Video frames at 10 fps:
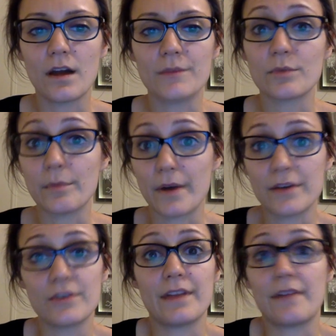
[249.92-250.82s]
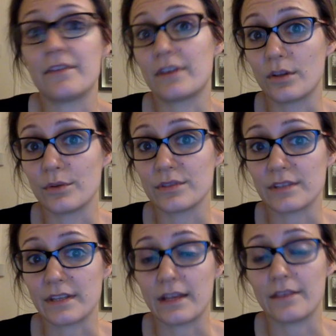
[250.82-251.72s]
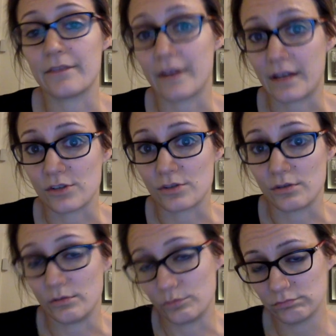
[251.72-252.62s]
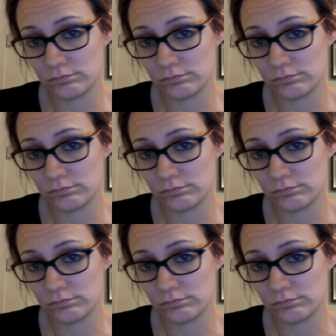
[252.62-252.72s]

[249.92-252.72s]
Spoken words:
So we monitor that very closely in financial